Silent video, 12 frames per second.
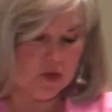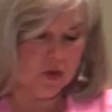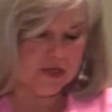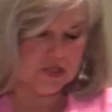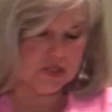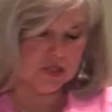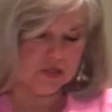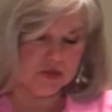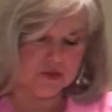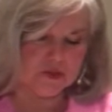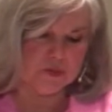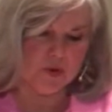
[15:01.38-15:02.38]
question to
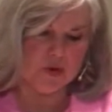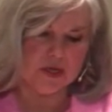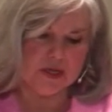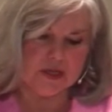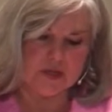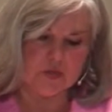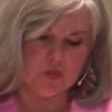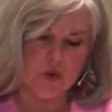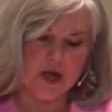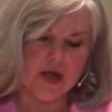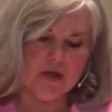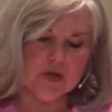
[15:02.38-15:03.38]
you this morning is
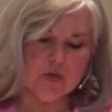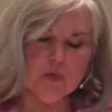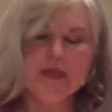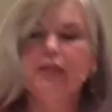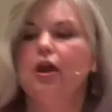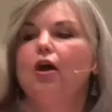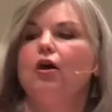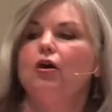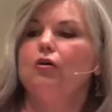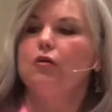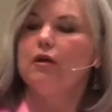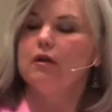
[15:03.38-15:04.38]
where do we
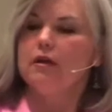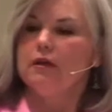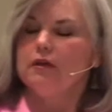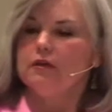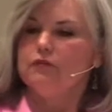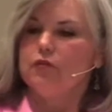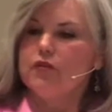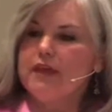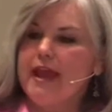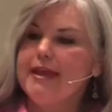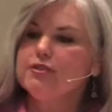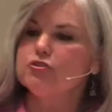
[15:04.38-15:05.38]
go for
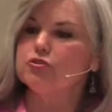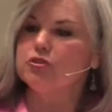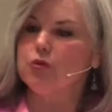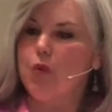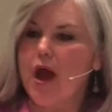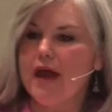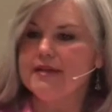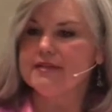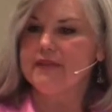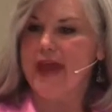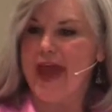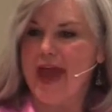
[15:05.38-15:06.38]
the answer to the whys
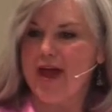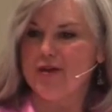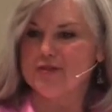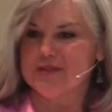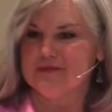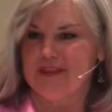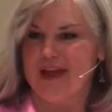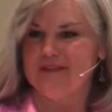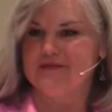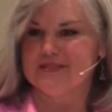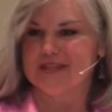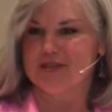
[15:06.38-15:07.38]
and the hows of
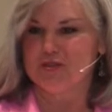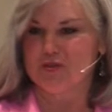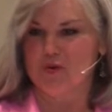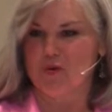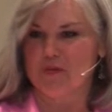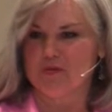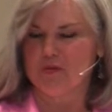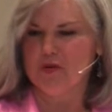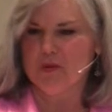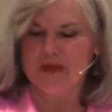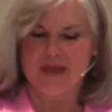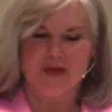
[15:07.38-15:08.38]
life's storms? Where
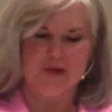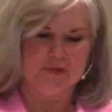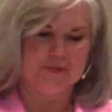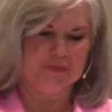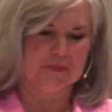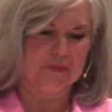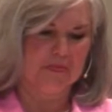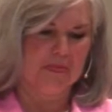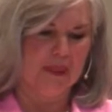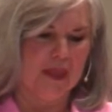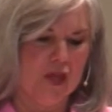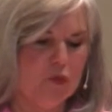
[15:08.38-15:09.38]
do we go?
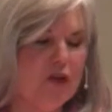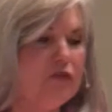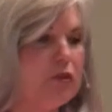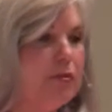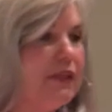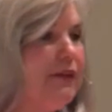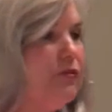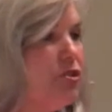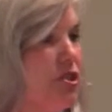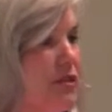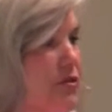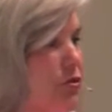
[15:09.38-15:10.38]
Well, for the believer in Jesus